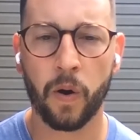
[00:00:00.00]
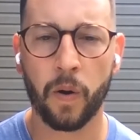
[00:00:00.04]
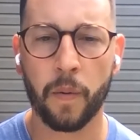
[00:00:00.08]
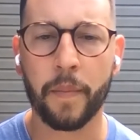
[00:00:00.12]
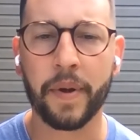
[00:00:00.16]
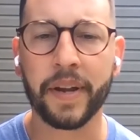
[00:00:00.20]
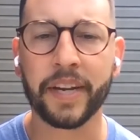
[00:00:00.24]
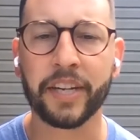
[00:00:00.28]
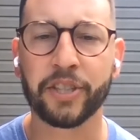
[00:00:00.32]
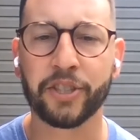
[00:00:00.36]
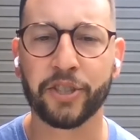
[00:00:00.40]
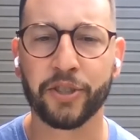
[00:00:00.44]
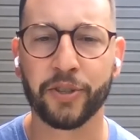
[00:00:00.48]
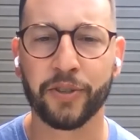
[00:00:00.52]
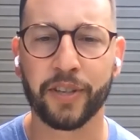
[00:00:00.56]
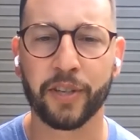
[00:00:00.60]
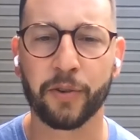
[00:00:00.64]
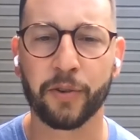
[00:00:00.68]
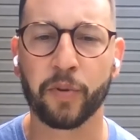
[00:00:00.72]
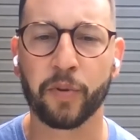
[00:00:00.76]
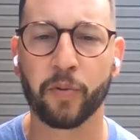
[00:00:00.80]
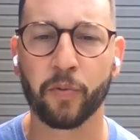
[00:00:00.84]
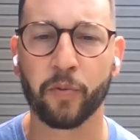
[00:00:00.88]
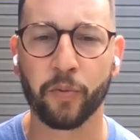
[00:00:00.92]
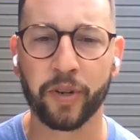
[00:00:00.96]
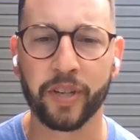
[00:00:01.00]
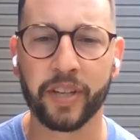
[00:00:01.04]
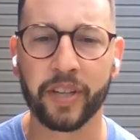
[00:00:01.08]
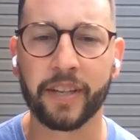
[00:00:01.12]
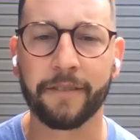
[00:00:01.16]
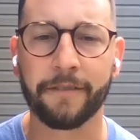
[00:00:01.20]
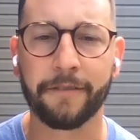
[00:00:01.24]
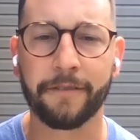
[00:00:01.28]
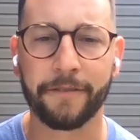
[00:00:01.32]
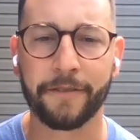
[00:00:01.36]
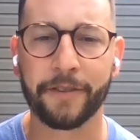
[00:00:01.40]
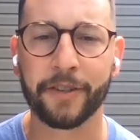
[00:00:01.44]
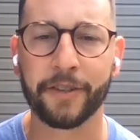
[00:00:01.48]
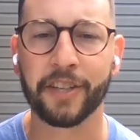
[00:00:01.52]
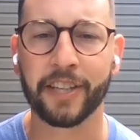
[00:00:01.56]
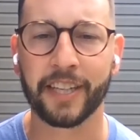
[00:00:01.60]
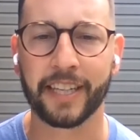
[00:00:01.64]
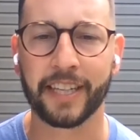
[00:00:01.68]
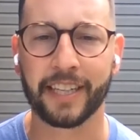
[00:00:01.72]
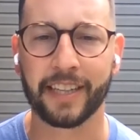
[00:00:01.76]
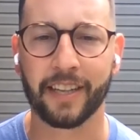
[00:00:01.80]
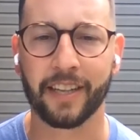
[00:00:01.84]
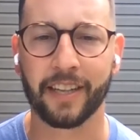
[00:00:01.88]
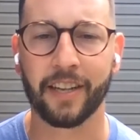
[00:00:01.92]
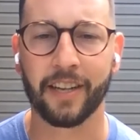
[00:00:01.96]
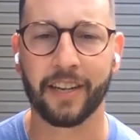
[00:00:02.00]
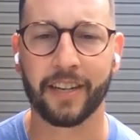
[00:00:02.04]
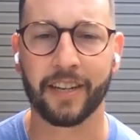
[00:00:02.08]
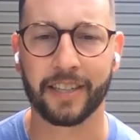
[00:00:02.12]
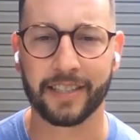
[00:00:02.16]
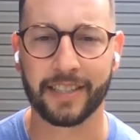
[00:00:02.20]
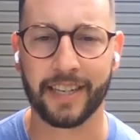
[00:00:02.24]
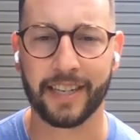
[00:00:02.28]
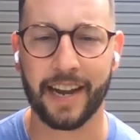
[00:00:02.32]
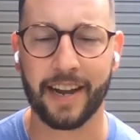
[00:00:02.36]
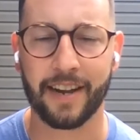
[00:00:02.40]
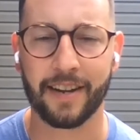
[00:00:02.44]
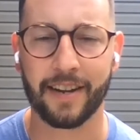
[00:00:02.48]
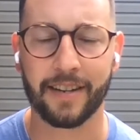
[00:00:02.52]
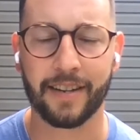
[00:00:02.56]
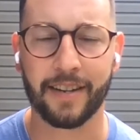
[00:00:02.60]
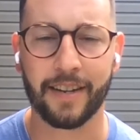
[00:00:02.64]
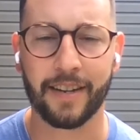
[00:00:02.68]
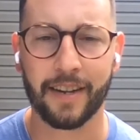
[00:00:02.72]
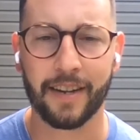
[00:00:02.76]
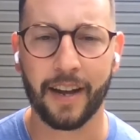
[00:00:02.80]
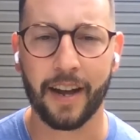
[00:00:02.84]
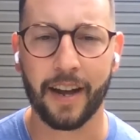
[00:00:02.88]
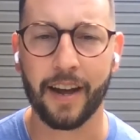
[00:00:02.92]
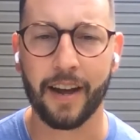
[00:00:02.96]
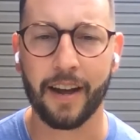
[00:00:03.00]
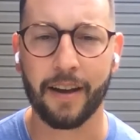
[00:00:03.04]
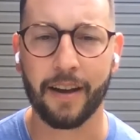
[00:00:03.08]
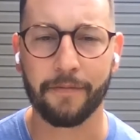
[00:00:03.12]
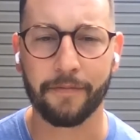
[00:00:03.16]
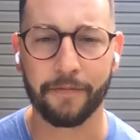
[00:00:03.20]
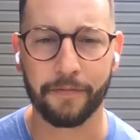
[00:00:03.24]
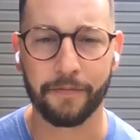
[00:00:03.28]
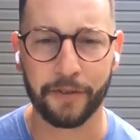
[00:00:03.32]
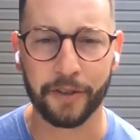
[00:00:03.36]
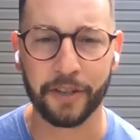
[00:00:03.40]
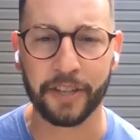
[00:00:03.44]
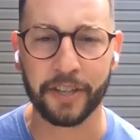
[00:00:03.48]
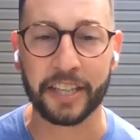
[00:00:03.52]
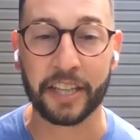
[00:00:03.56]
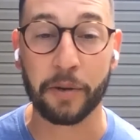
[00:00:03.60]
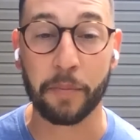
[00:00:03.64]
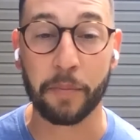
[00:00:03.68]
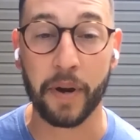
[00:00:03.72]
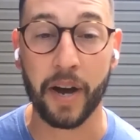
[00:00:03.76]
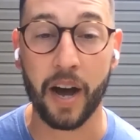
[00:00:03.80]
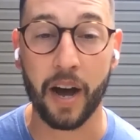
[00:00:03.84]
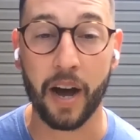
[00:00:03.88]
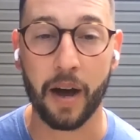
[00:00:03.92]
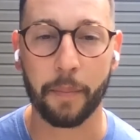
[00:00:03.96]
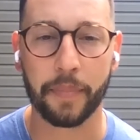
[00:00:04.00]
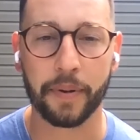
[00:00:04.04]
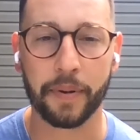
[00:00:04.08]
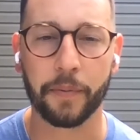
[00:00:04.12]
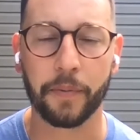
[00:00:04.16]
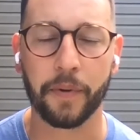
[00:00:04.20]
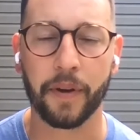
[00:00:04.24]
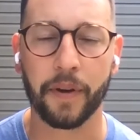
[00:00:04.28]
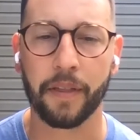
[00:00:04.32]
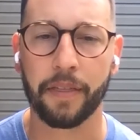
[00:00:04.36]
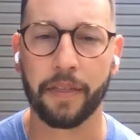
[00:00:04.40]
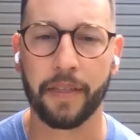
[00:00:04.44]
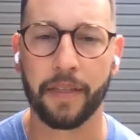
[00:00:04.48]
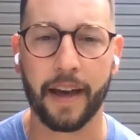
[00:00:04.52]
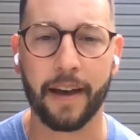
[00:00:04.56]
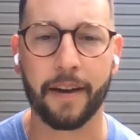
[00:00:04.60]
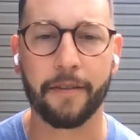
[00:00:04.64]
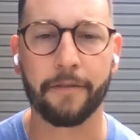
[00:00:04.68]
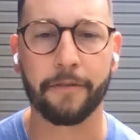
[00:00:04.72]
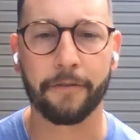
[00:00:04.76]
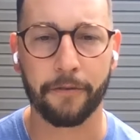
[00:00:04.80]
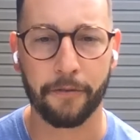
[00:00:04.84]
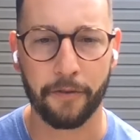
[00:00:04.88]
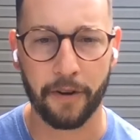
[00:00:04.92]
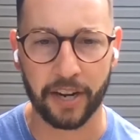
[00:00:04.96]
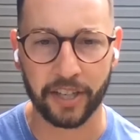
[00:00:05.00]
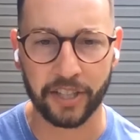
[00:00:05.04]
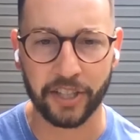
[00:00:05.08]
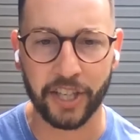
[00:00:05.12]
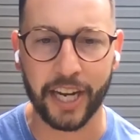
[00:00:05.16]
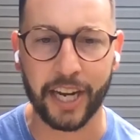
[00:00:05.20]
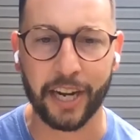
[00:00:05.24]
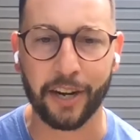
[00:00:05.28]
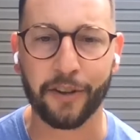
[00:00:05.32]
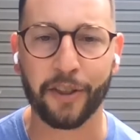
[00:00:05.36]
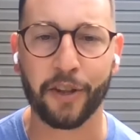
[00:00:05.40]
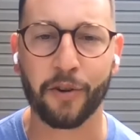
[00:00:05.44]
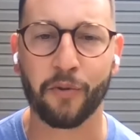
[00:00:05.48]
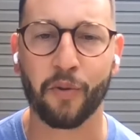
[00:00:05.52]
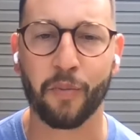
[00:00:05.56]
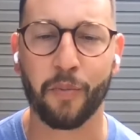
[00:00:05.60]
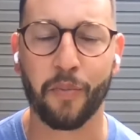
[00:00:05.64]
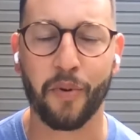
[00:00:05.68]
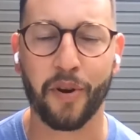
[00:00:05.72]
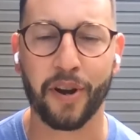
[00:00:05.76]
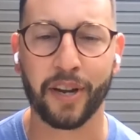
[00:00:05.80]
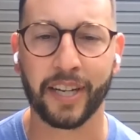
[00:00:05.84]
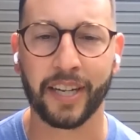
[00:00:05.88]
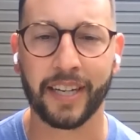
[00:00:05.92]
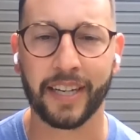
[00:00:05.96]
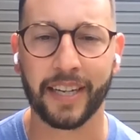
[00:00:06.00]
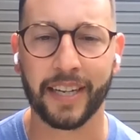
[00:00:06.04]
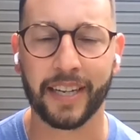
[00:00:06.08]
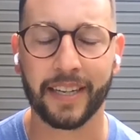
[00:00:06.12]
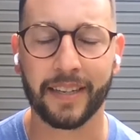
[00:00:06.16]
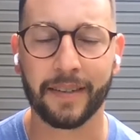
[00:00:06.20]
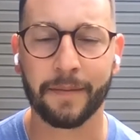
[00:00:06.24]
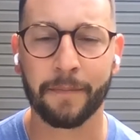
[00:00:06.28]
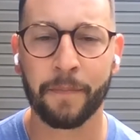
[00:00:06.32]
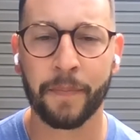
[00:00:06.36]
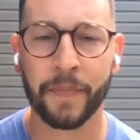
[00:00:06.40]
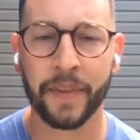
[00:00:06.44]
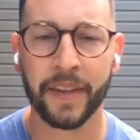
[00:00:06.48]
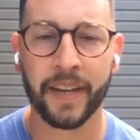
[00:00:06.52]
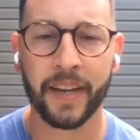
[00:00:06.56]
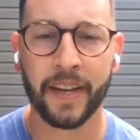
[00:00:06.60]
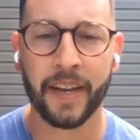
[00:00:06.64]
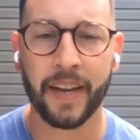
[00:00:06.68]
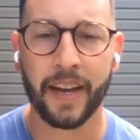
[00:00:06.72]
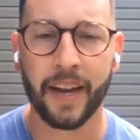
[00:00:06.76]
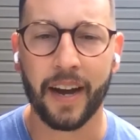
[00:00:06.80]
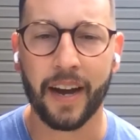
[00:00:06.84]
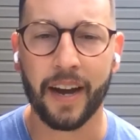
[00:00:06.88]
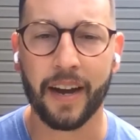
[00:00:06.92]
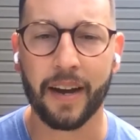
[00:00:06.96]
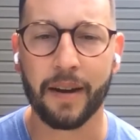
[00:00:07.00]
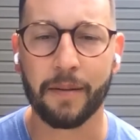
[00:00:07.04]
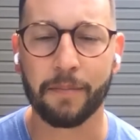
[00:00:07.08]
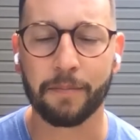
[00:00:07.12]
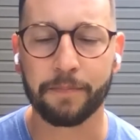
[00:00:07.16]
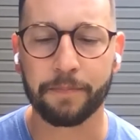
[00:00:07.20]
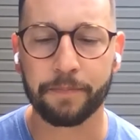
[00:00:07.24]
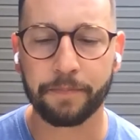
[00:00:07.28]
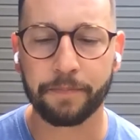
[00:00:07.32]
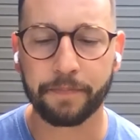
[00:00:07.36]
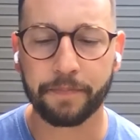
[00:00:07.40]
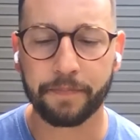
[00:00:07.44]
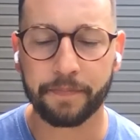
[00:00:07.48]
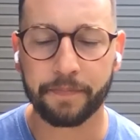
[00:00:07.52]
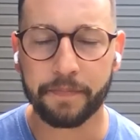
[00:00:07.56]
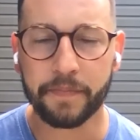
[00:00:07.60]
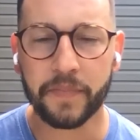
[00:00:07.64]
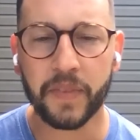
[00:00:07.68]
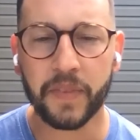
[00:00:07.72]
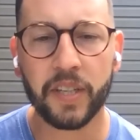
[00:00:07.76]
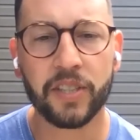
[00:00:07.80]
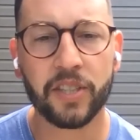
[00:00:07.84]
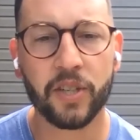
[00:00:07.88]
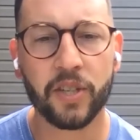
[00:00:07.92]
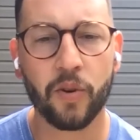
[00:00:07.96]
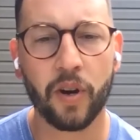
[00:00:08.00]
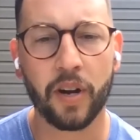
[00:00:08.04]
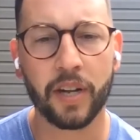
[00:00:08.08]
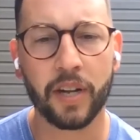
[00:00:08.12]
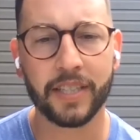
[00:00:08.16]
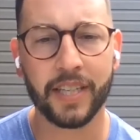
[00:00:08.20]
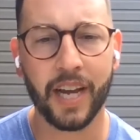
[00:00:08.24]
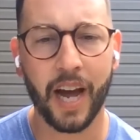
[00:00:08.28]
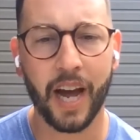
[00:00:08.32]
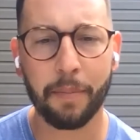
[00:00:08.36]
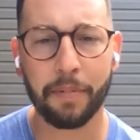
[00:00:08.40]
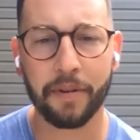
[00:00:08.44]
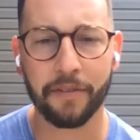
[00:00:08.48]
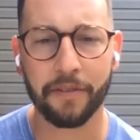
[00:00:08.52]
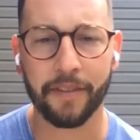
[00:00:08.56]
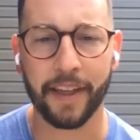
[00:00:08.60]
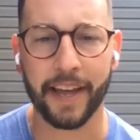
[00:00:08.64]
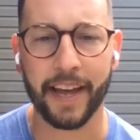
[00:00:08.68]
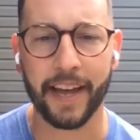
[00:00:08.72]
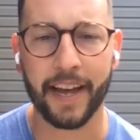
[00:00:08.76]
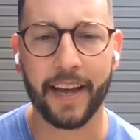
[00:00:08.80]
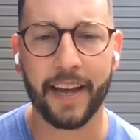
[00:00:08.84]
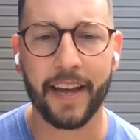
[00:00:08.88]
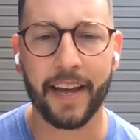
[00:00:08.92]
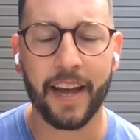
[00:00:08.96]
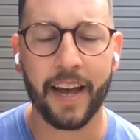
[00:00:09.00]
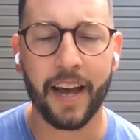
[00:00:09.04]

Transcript: making sure that we're really filling the lungs out, filling them up with that fresh air that we're bringing in. So on top of that,